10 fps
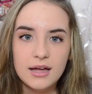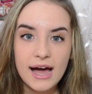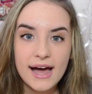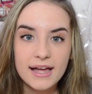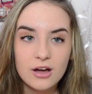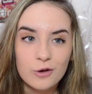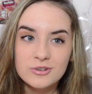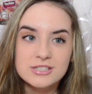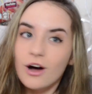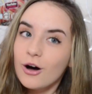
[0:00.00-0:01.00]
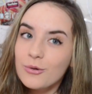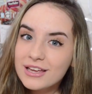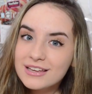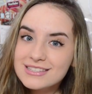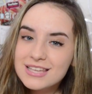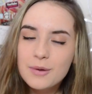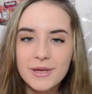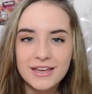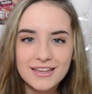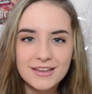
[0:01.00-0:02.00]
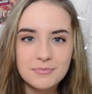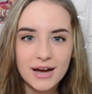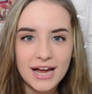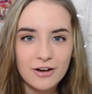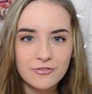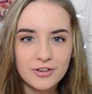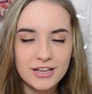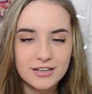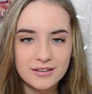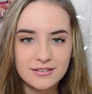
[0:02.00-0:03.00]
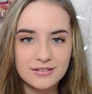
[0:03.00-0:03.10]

I almost always pick my outfit